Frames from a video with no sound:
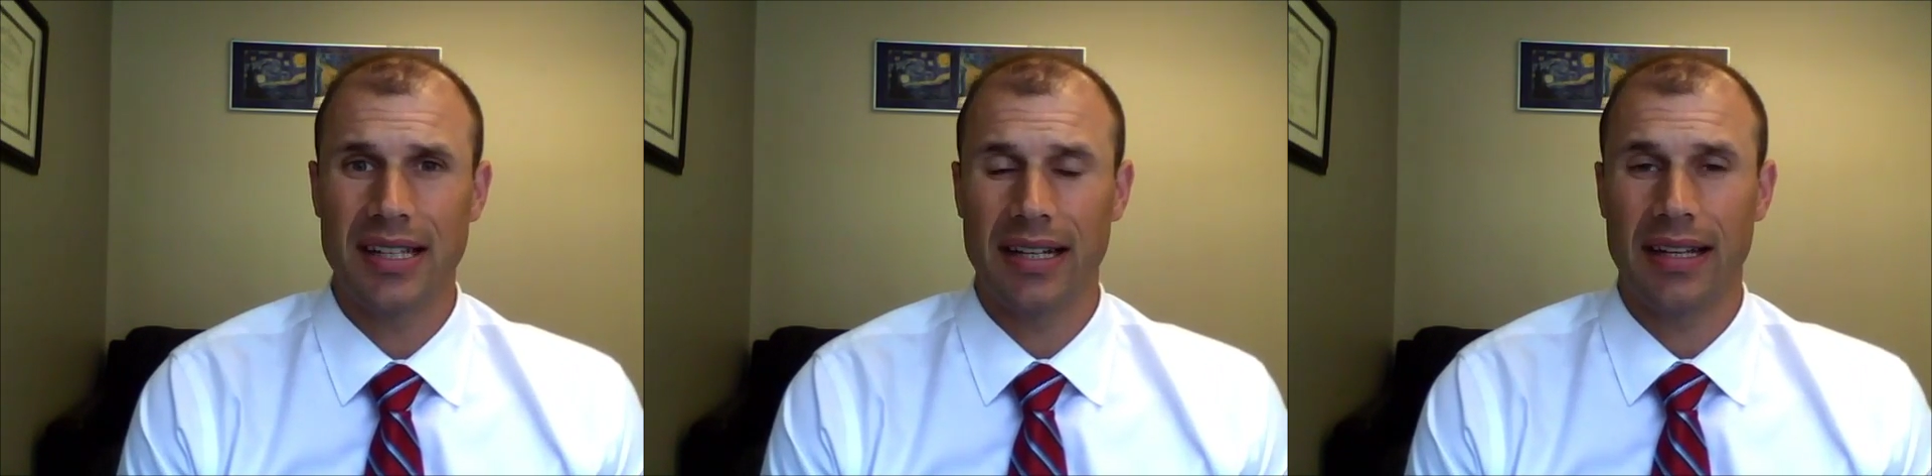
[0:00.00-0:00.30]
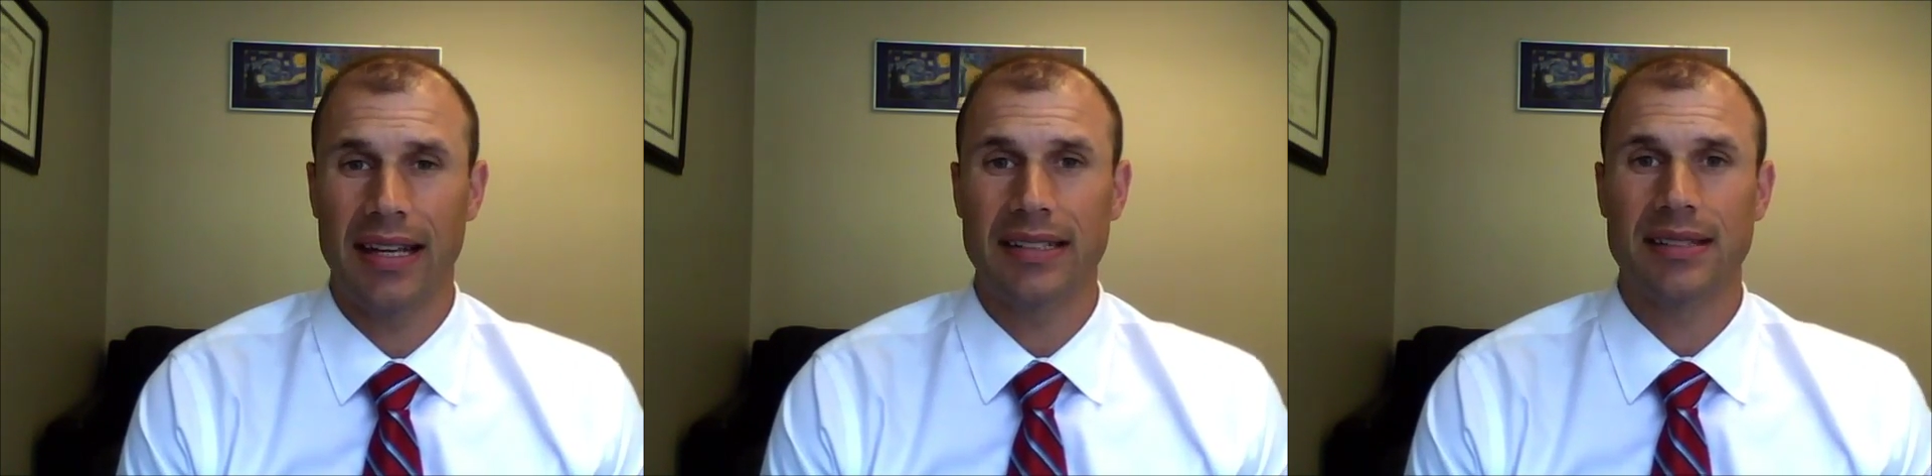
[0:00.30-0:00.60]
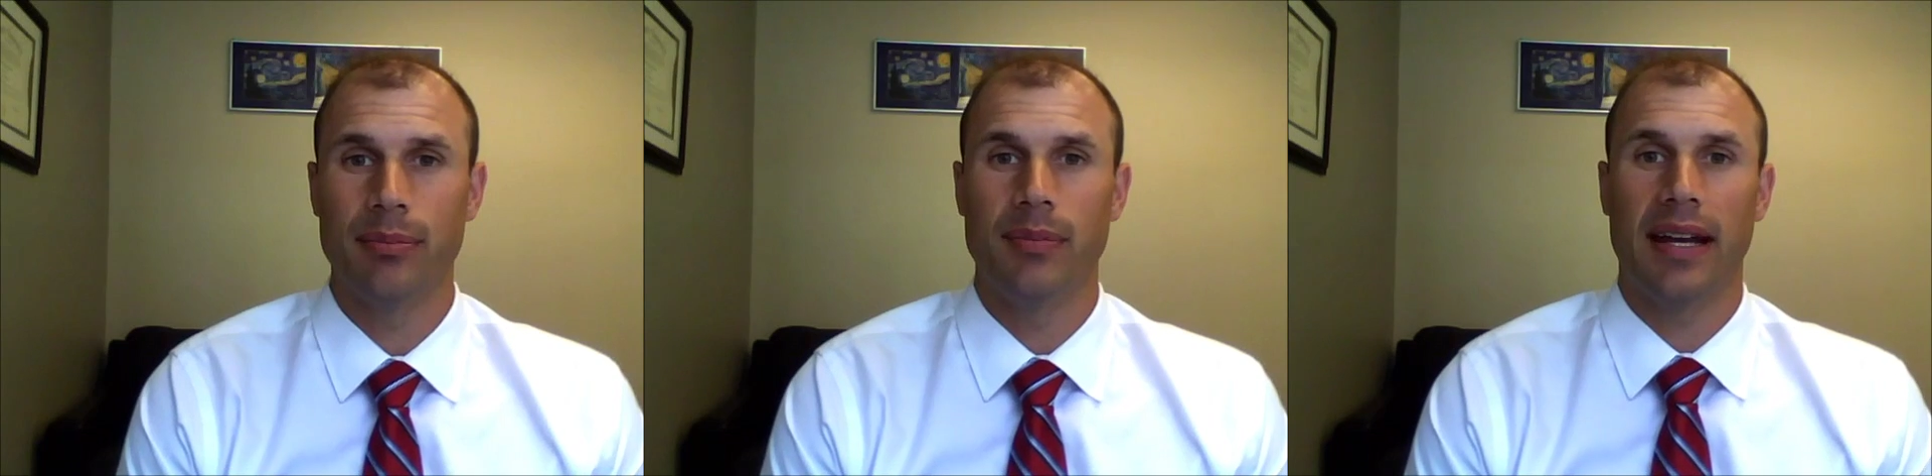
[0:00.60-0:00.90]
that case
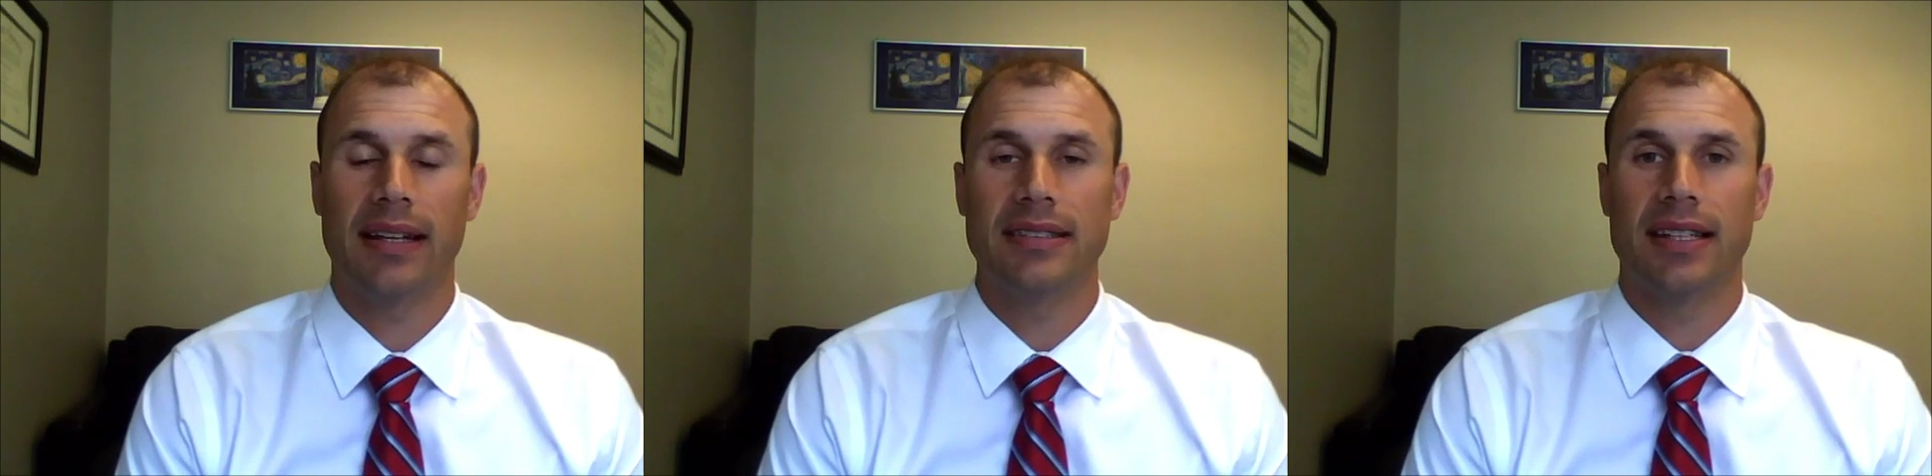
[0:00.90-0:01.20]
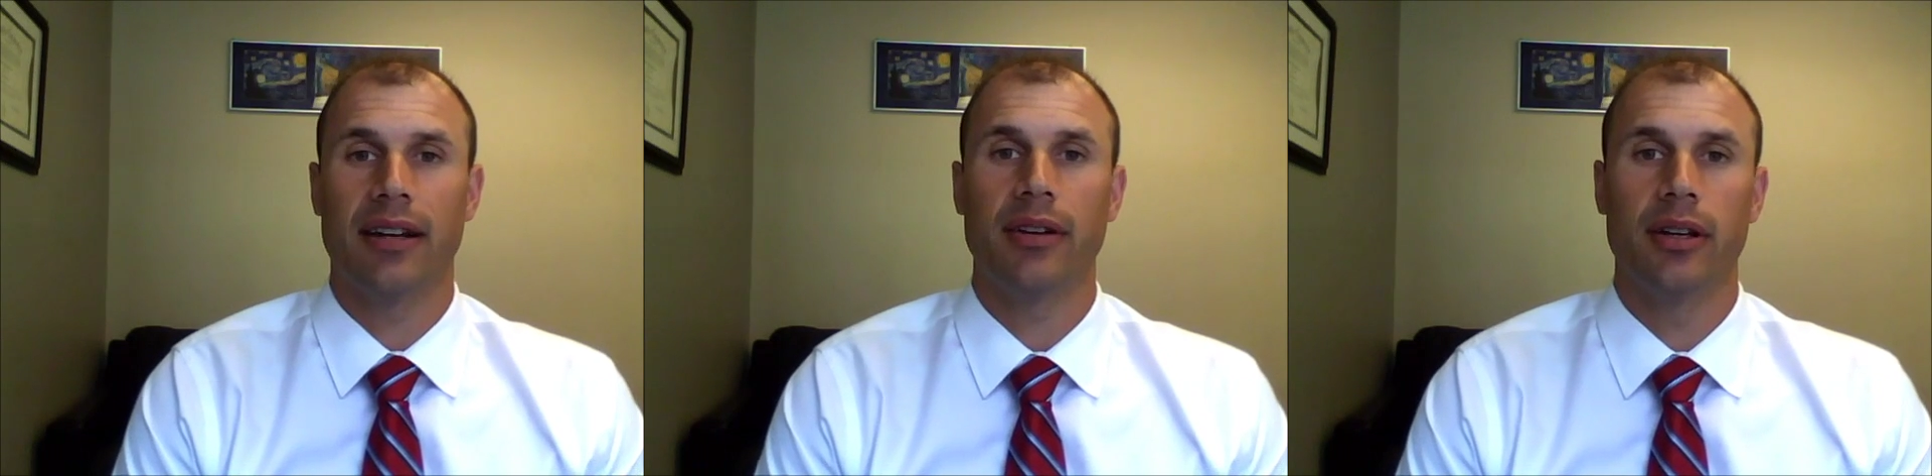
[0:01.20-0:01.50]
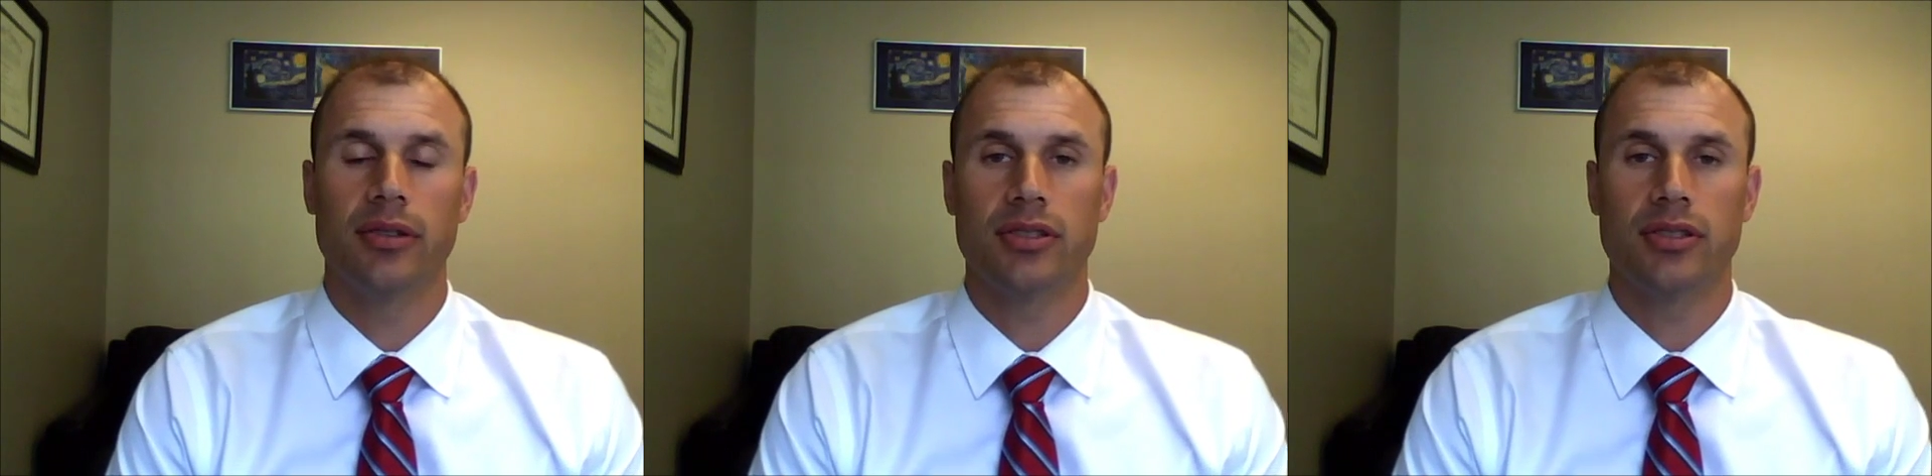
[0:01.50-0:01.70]
and that scenario.